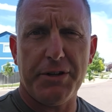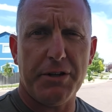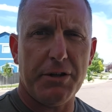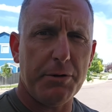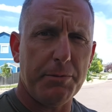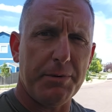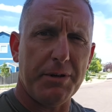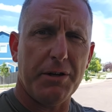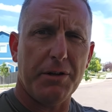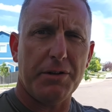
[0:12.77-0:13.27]

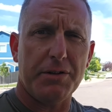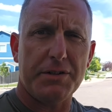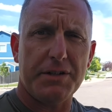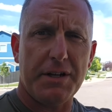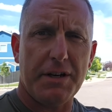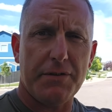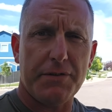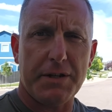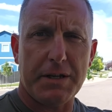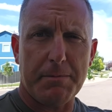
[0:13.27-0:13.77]
You'll be able to
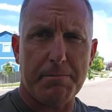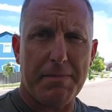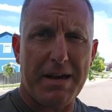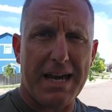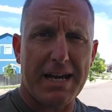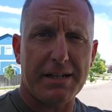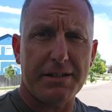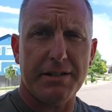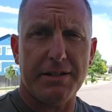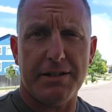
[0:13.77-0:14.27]
see everything
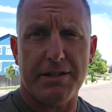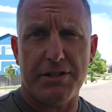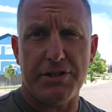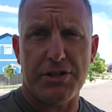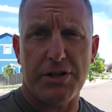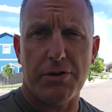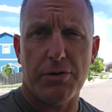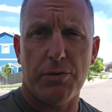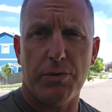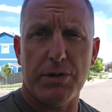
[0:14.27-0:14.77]
back to the
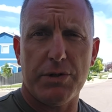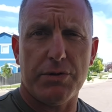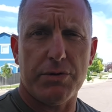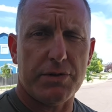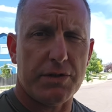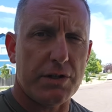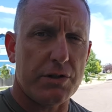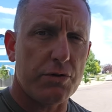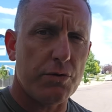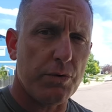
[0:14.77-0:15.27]
General, which
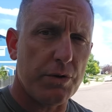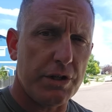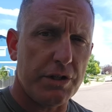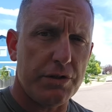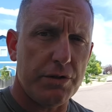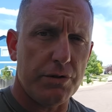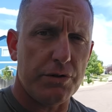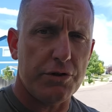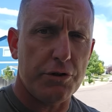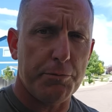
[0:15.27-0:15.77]
was a
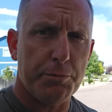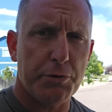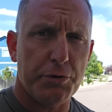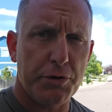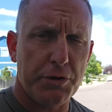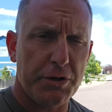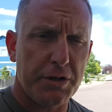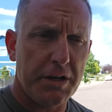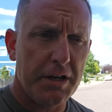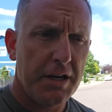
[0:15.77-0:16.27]
22 Super
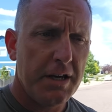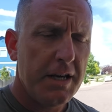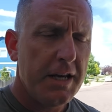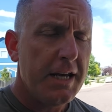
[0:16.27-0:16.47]
Duty.